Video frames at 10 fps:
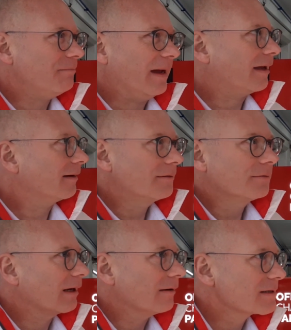back in
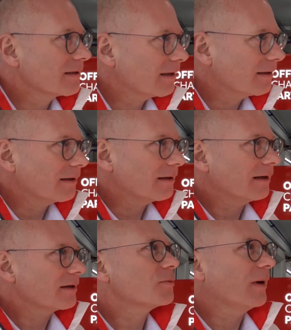
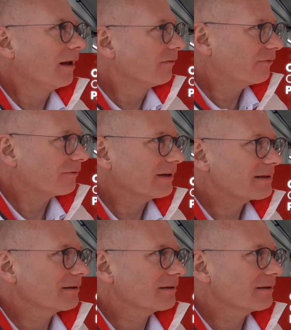2012, right?